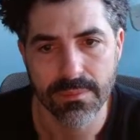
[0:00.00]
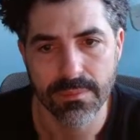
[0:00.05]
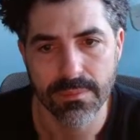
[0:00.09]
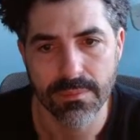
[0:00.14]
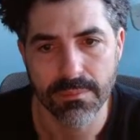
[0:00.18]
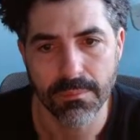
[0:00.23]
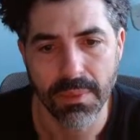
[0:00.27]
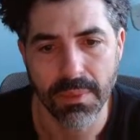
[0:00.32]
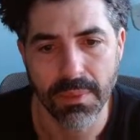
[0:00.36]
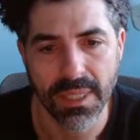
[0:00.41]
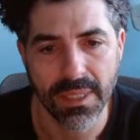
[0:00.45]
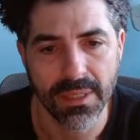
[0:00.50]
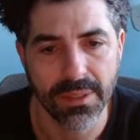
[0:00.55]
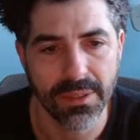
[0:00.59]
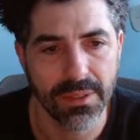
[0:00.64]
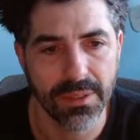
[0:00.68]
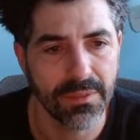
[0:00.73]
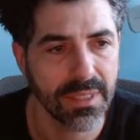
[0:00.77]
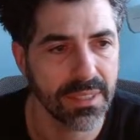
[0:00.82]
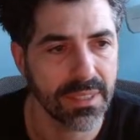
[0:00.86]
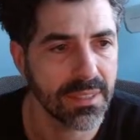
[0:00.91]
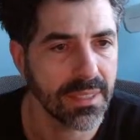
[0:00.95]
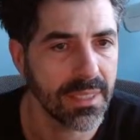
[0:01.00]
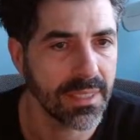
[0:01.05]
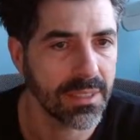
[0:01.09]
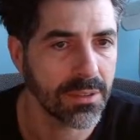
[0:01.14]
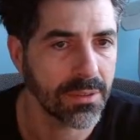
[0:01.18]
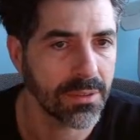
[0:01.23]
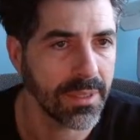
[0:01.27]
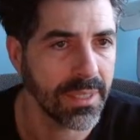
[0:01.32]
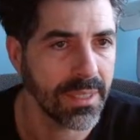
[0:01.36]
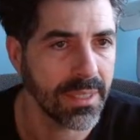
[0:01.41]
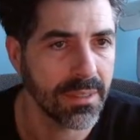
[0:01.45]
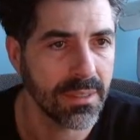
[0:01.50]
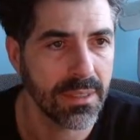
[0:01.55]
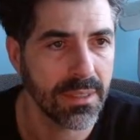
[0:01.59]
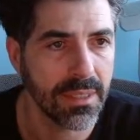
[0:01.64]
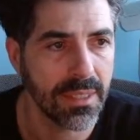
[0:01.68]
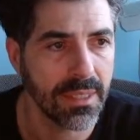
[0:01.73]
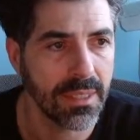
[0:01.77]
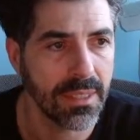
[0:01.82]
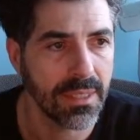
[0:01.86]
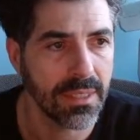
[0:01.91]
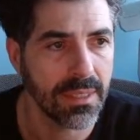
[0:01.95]
bin of accessories
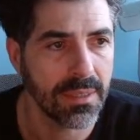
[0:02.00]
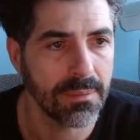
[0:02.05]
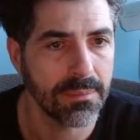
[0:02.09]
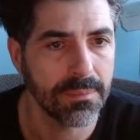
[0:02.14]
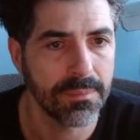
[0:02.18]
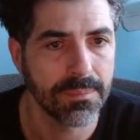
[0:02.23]
that